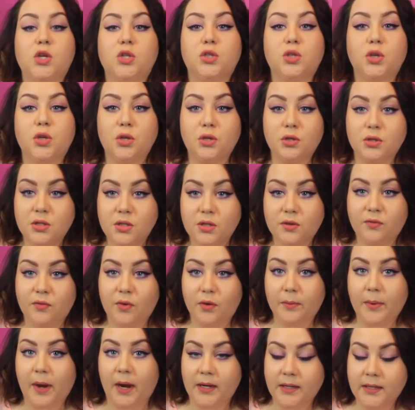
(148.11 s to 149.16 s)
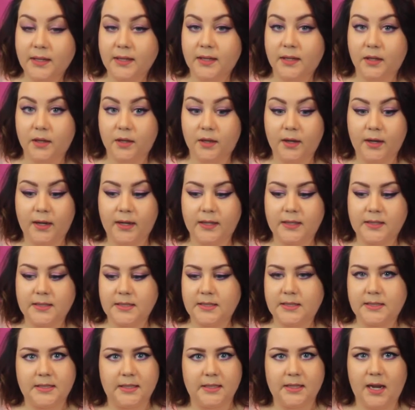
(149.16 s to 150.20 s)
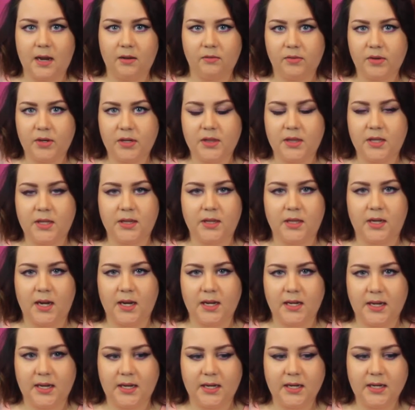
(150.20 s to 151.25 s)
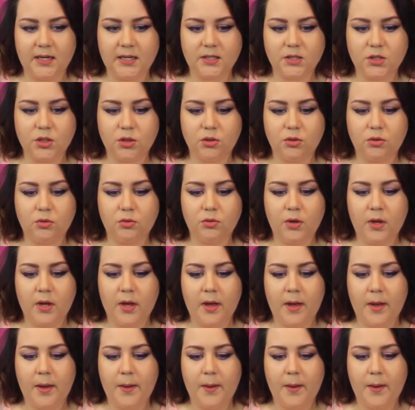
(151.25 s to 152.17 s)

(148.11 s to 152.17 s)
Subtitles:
So I used it for about a year, and it did everything that I needed it to,